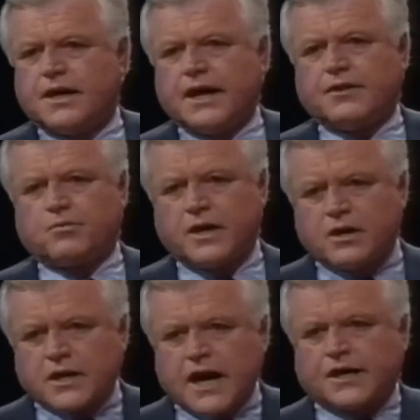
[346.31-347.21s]
And the
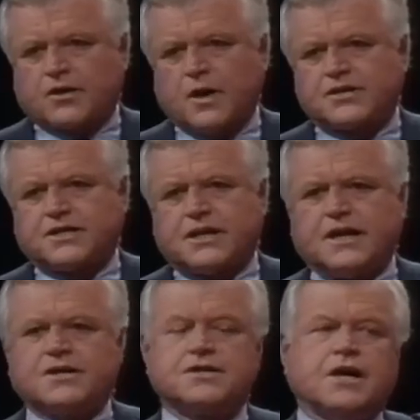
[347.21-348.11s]
real kind of question
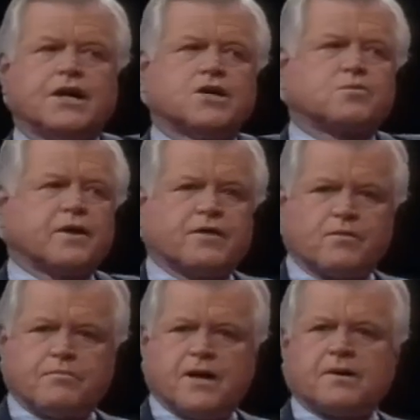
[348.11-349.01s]
is whether the
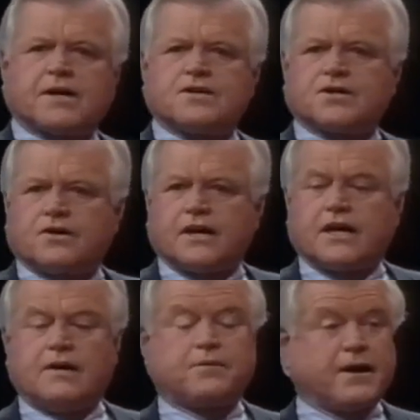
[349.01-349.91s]
Republicans are going to
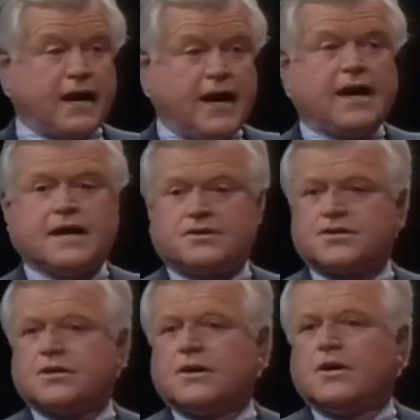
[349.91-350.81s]
keep their
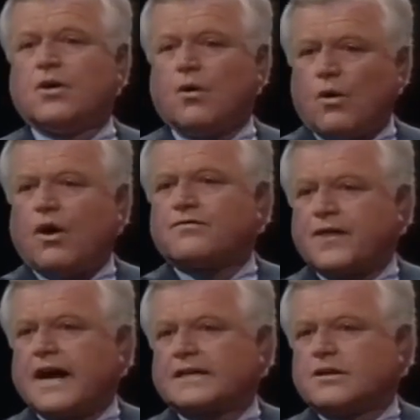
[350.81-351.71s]
hands off
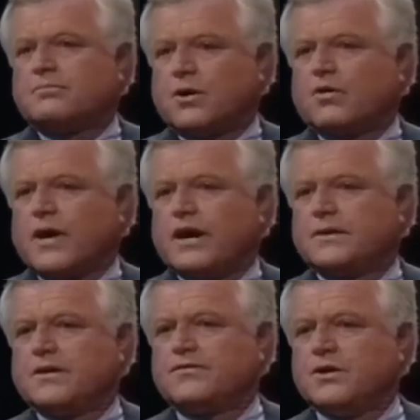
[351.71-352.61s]
that program
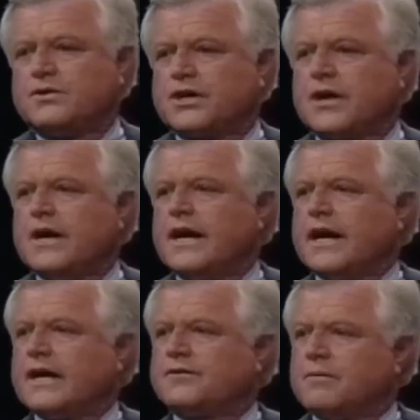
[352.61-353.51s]
in the future
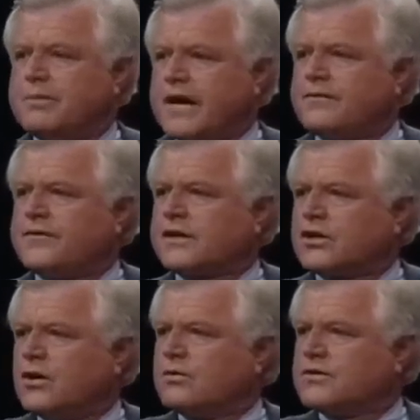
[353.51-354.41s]
and let the benefit
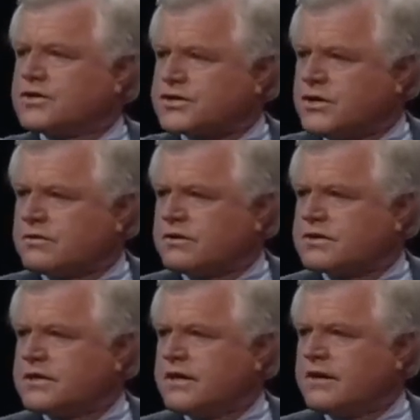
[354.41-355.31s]
go to the
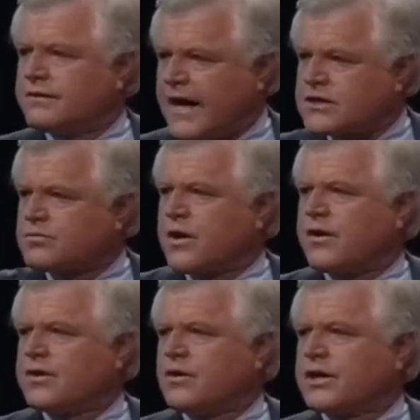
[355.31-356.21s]
students. That's where
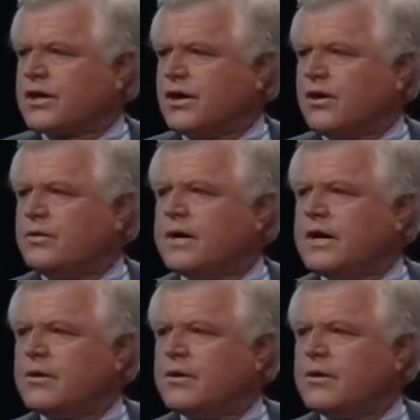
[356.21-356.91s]
it ought to go.